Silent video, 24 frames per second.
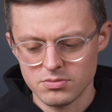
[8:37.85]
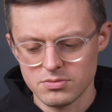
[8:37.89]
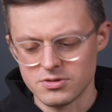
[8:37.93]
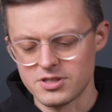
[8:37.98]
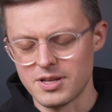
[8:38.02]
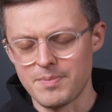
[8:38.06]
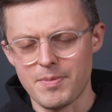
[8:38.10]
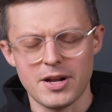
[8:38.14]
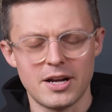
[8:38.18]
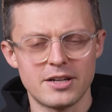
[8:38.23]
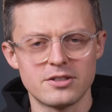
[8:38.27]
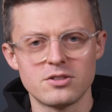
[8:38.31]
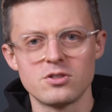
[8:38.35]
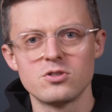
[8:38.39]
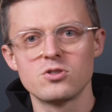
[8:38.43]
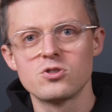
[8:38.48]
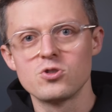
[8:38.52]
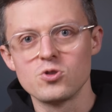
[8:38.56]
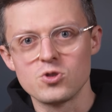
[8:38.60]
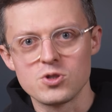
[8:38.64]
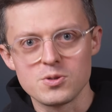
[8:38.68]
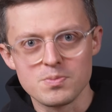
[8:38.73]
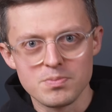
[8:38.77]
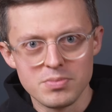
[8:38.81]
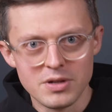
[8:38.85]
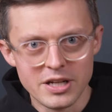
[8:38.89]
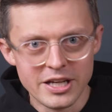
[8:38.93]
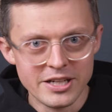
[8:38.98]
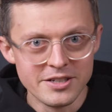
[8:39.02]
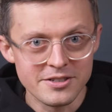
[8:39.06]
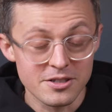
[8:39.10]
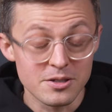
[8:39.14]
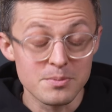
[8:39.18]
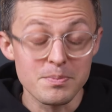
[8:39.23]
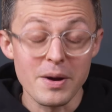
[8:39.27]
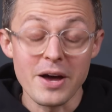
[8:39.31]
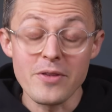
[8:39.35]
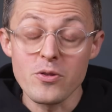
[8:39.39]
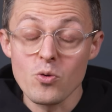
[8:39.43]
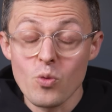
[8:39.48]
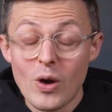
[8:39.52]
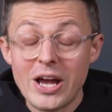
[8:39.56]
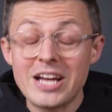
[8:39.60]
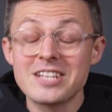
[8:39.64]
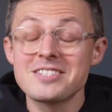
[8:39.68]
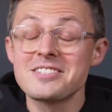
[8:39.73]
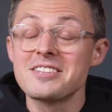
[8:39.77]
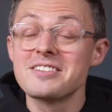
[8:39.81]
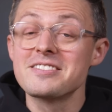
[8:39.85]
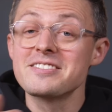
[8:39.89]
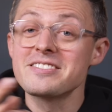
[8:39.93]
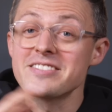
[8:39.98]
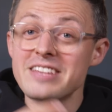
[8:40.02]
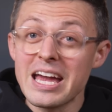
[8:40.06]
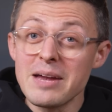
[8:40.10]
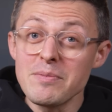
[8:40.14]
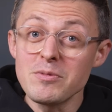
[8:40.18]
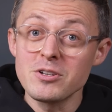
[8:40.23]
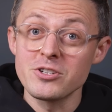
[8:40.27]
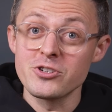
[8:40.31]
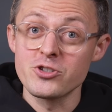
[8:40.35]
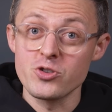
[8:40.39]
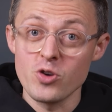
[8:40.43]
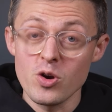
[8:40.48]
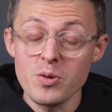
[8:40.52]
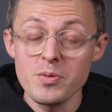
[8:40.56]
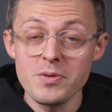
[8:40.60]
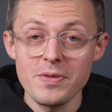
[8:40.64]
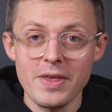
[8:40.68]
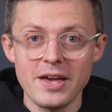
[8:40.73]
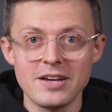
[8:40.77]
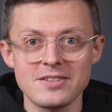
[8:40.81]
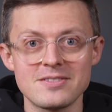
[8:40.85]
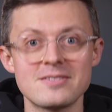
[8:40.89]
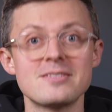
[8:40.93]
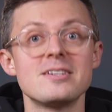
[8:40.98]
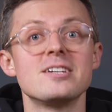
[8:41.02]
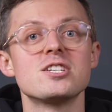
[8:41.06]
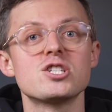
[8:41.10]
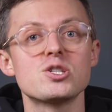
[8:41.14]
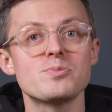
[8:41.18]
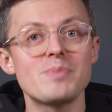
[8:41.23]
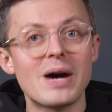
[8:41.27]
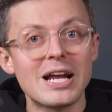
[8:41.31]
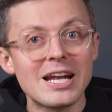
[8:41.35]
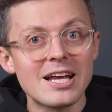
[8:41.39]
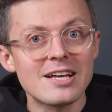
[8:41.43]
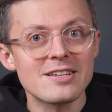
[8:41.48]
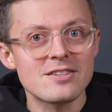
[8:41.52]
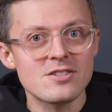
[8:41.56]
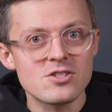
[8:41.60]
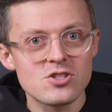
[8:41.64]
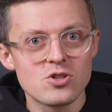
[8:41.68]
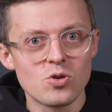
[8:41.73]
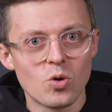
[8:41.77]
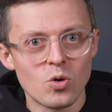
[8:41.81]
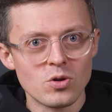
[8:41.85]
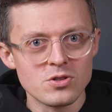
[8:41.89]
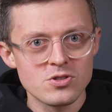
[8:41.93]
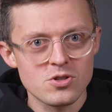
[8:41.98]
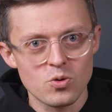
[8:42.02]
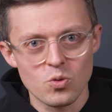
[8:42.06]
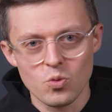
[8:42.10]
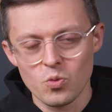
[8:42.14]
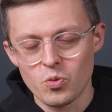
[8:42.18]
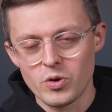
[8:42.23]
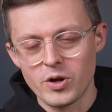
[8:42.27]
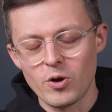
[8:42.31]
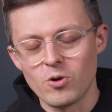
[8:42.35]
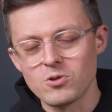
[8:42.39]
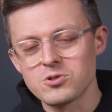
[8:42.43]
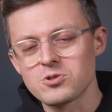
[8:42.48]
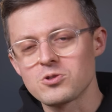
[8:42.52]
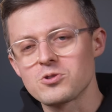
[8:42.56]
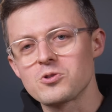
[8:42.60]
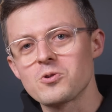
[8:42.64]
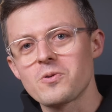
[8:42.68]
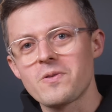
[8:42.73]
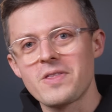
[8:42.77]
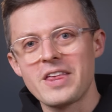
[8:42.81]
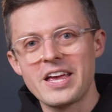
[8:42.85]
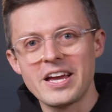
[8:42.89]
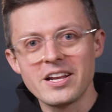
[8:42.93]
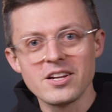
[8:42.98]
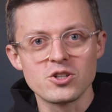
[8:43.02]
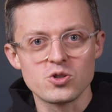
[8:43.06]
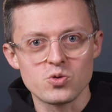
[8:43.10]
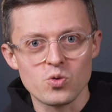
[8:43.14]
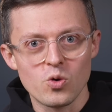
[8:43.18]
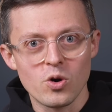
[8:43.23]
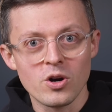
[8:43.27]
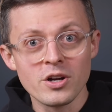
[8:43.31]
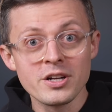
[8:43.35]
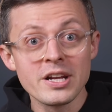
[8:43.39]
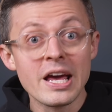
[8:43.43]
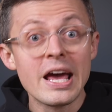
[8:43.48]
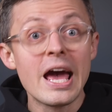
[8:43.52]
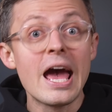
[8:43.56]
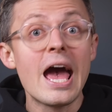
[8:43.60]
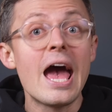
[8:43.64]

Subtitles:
something like to splinter. By the way, it's the same in German, that's Spallation, so we also took the English word.